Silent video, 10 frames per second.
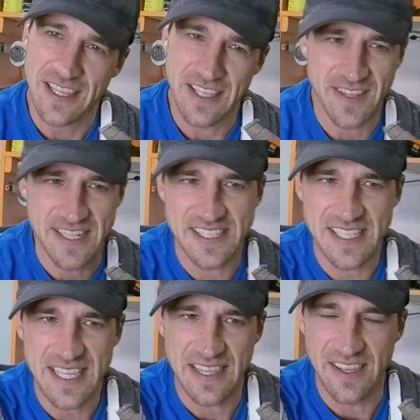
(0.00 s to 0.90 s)
you can
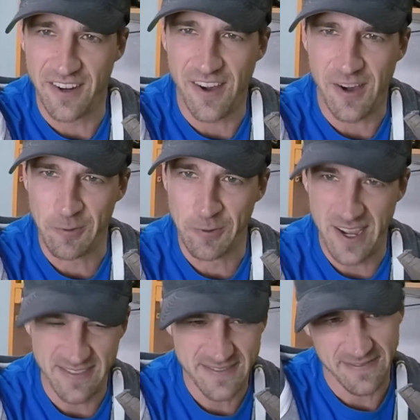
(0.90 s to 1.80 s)
see they're all
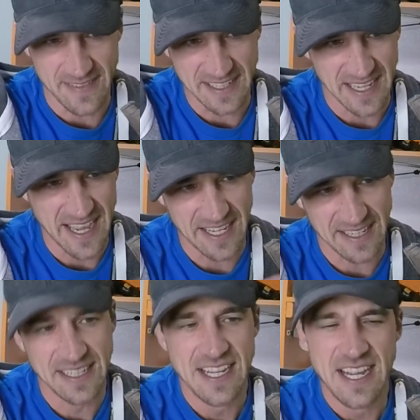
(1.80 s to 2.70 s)
rough and kind of